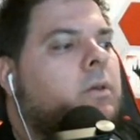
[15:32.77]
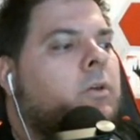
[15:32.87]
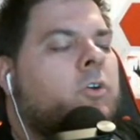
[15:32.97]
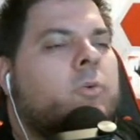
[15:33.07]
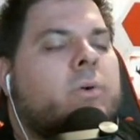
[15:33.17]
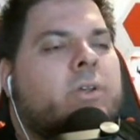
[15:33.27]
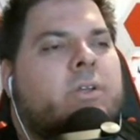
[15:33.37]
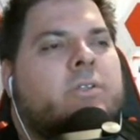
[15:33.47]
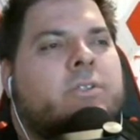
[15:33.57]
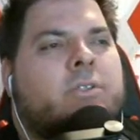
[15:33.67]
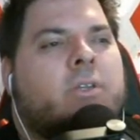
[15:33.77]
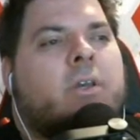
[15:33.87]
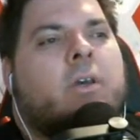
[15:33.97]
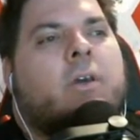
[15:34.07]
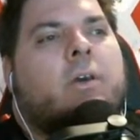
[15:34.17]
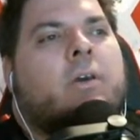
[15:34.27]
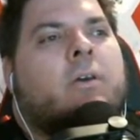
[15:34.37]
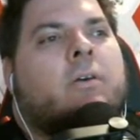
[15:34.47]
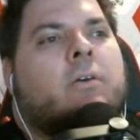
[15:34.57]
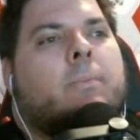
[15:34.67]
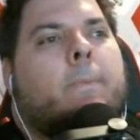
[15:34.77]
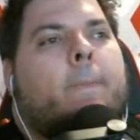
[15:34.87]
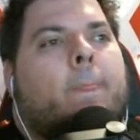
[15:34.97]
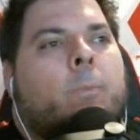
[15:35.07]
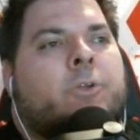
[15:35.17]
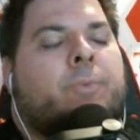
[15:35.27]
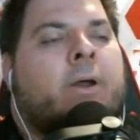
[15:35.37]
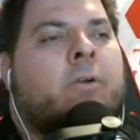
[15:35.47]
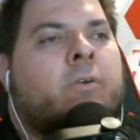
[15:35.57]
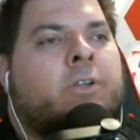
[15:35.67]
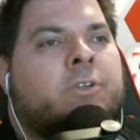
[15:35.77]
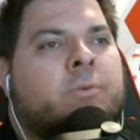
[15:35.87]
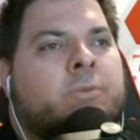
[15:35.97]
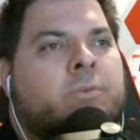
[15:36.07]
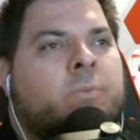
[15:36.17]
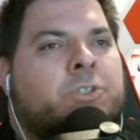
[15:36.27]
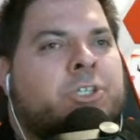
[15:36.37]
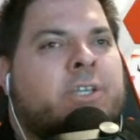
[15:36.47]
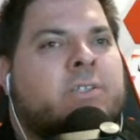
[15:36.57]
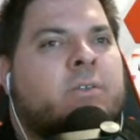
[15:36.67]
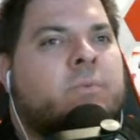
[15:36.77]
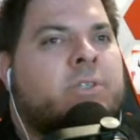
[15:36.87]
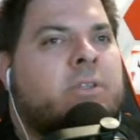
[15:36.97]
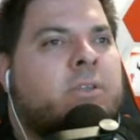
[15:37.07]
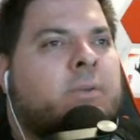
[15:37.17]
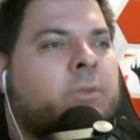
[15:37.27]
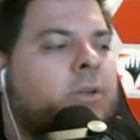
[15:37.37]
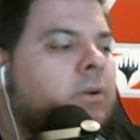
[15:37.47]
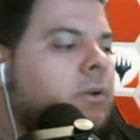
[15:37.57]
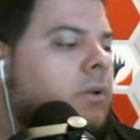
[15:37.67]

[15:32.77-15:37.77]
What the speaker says: Who was? Which Power Ranger was Jason? Was he the team leader?